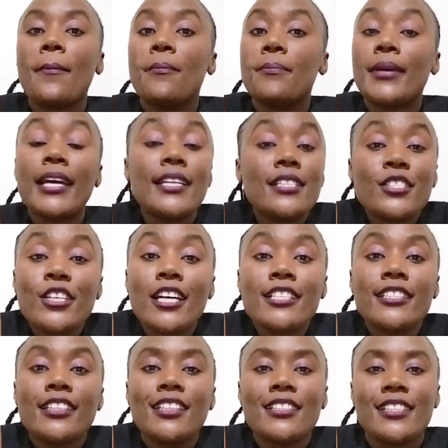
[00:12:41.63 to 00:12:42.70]
bed
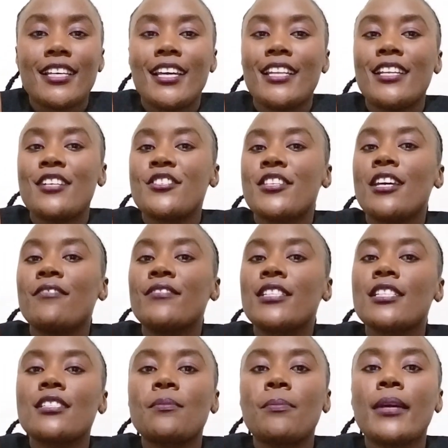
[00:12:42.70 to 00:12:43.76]
charges, NHIF
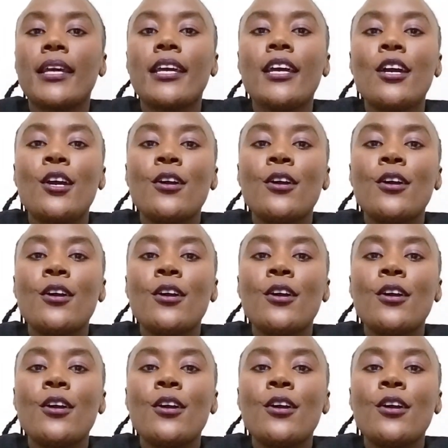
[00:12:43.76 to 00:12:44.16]
didn't pay